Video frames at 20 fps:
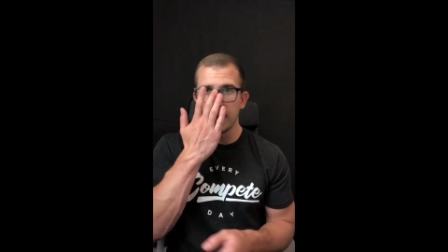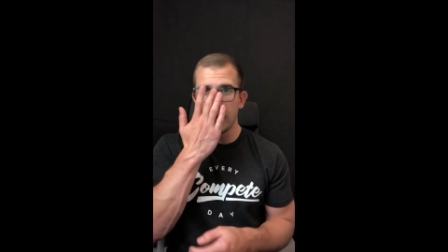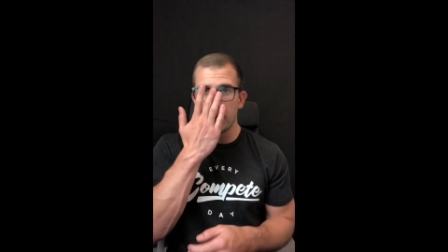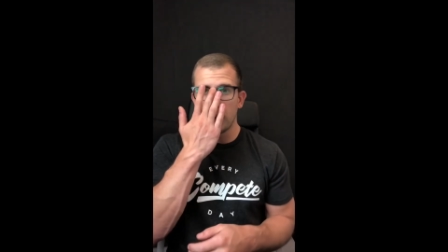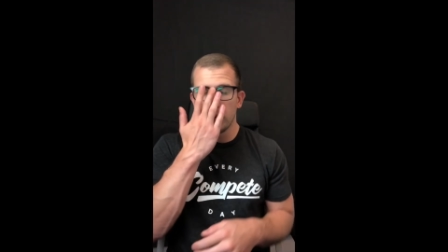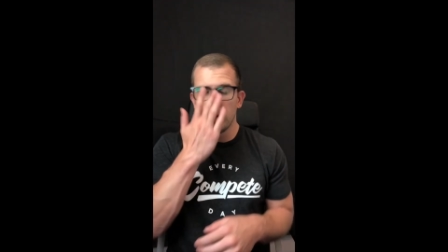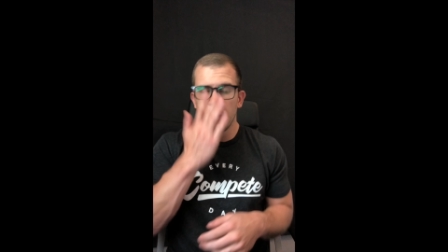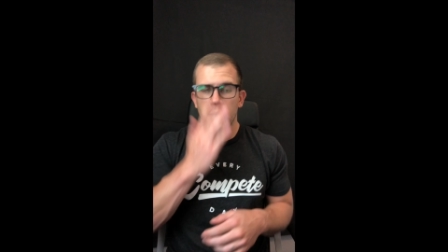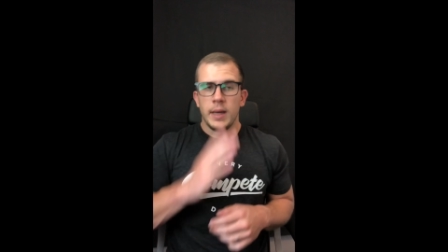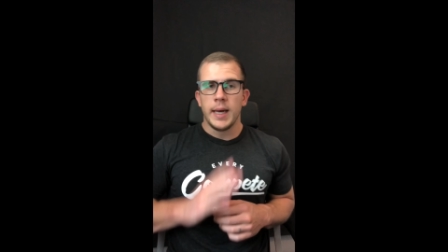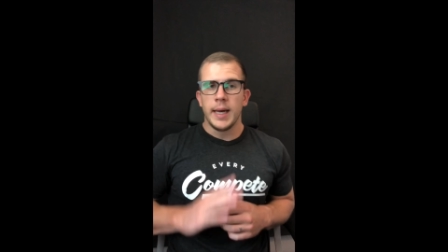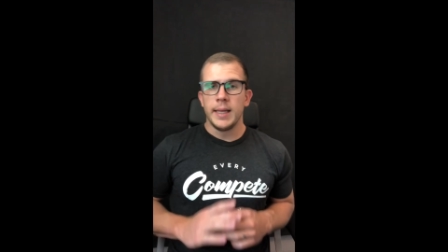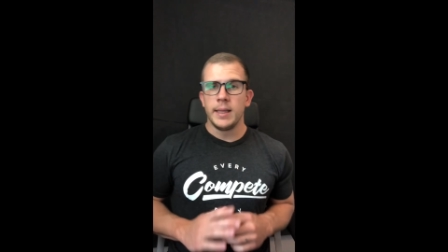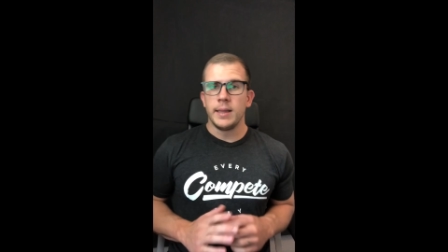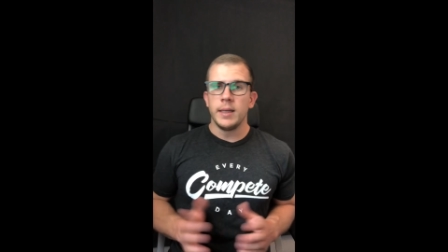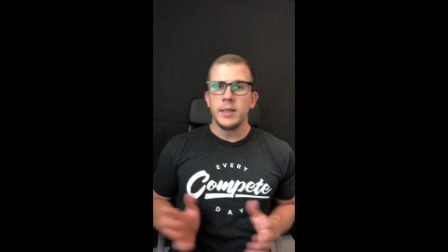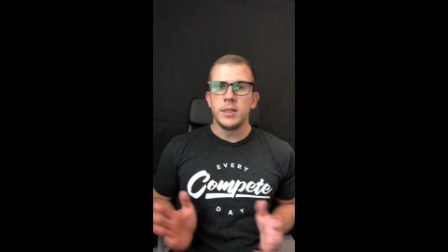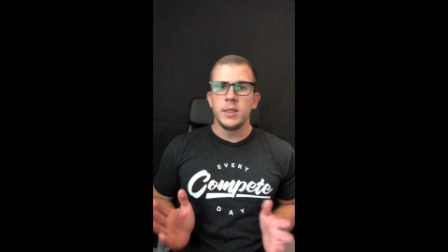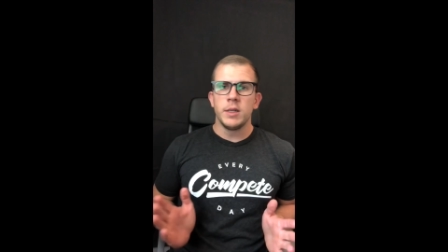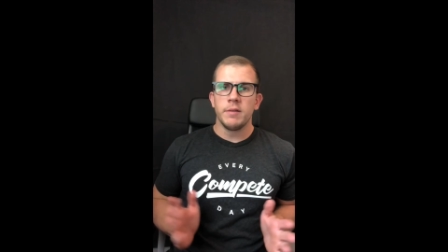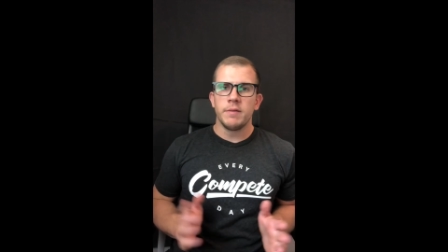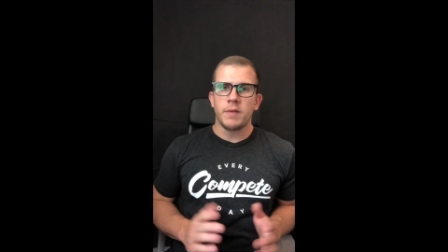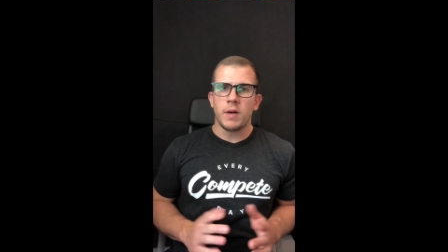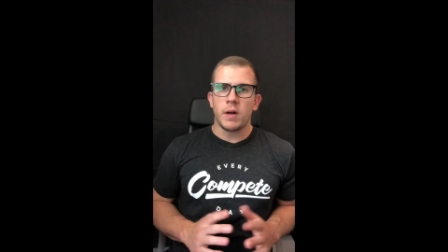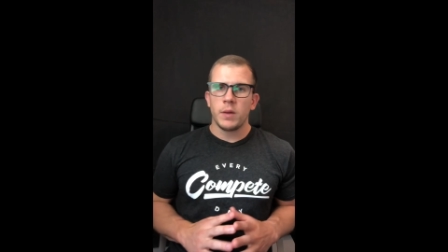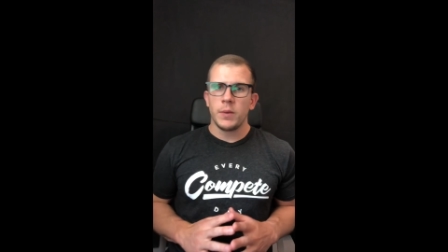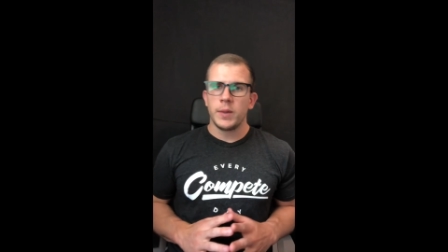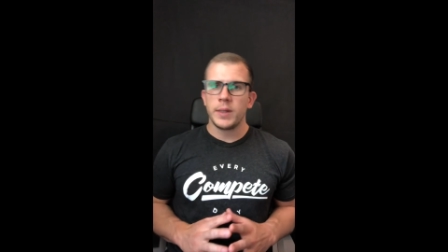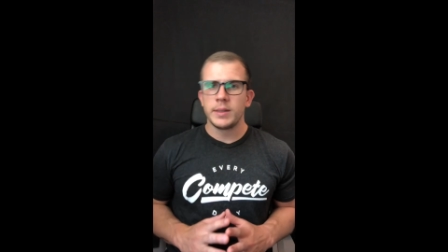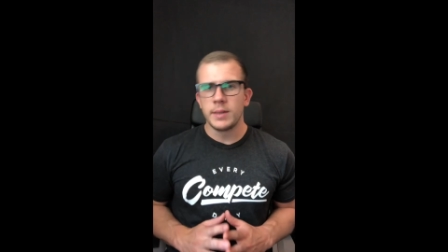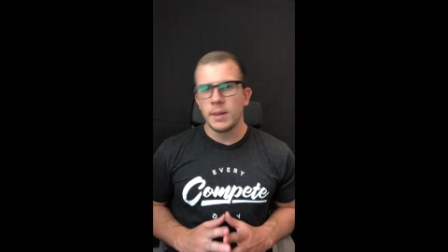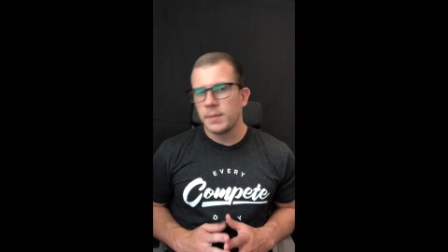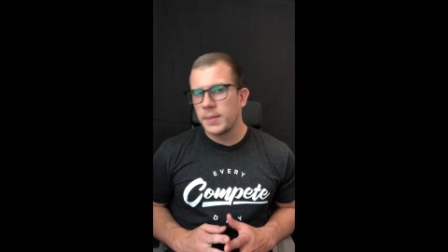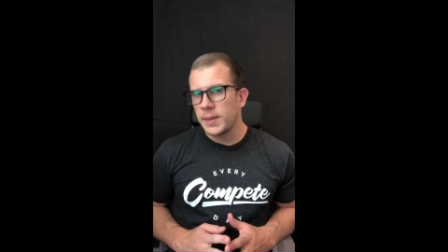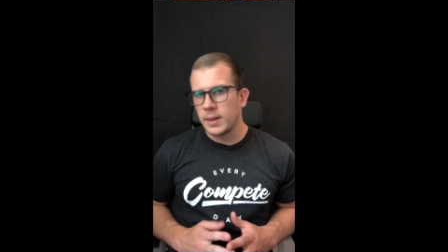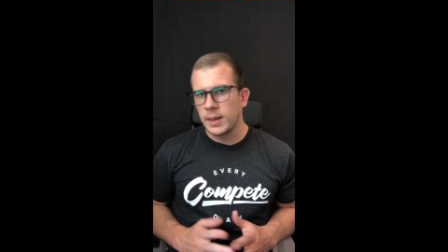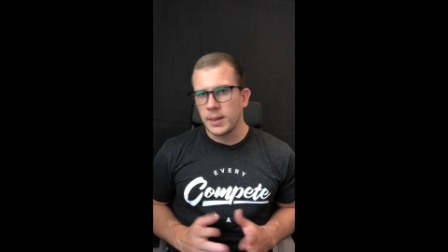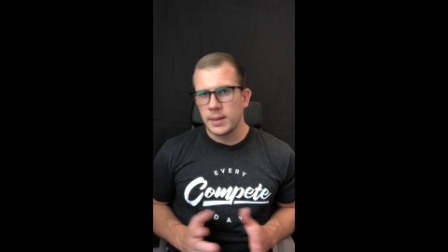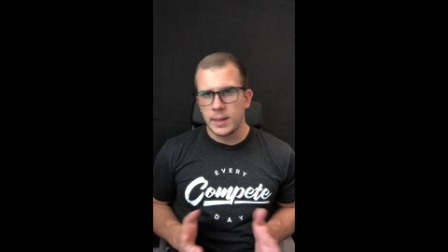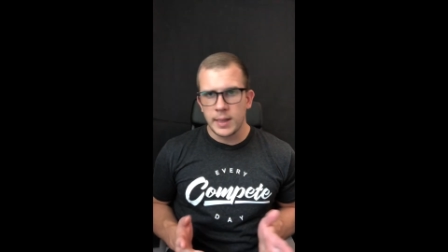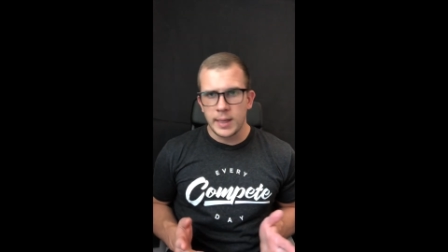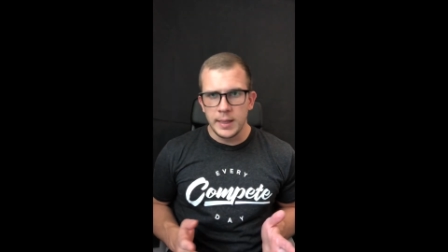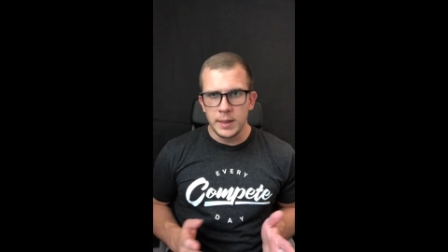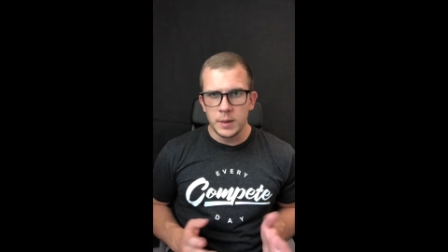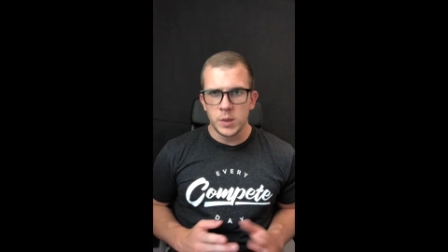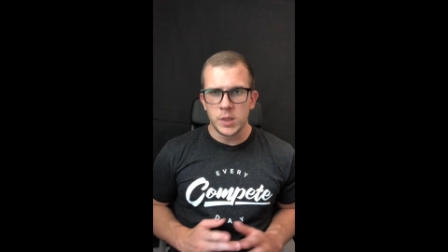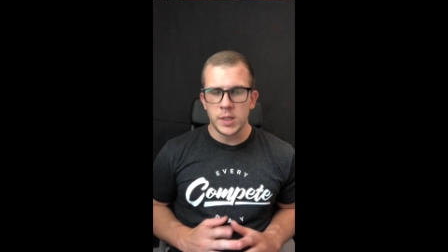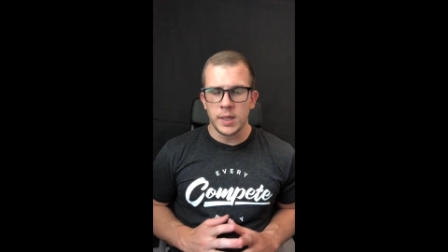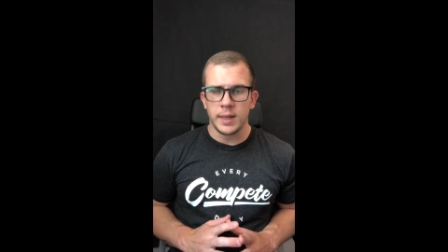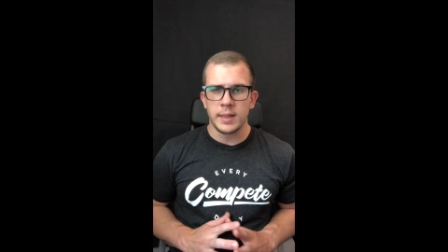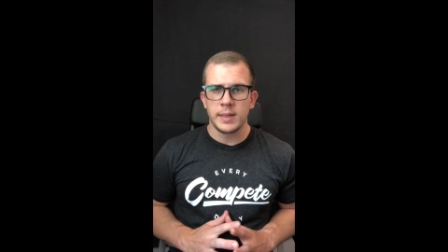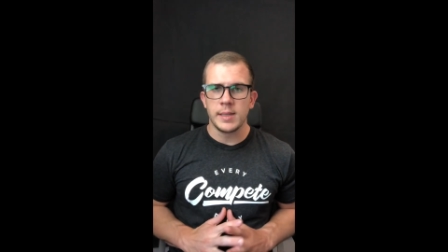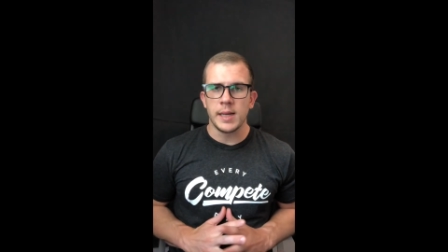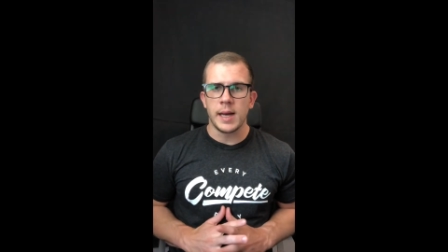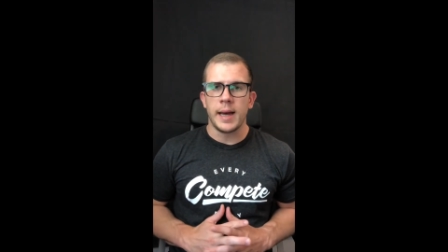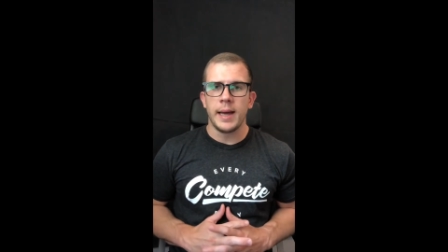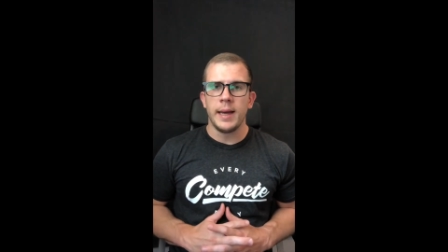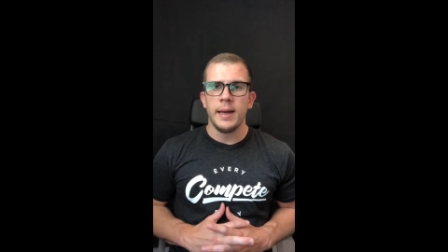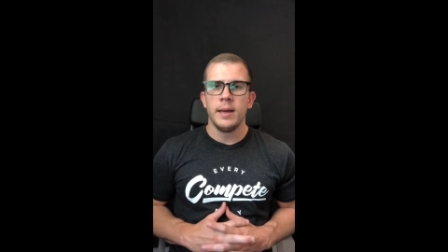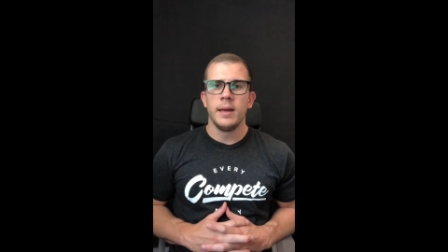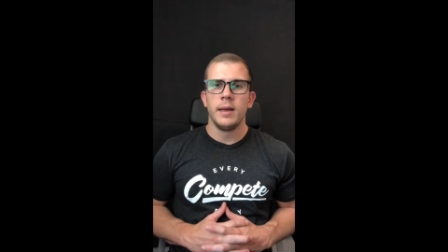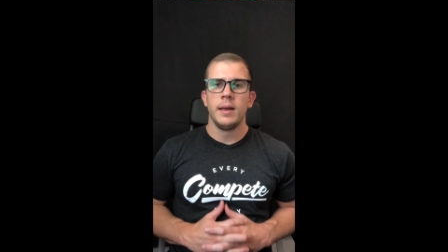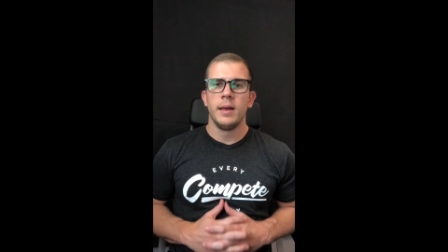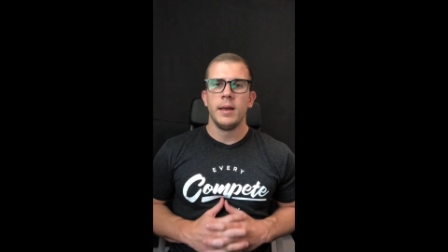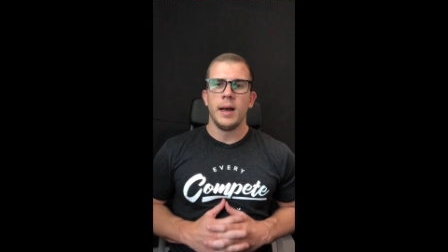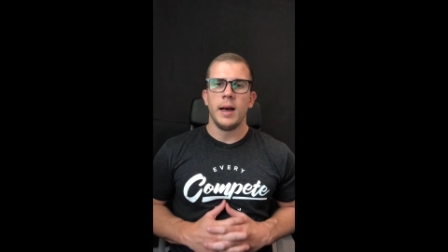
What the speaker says: Now, unless you're following something like the ketogenic diet,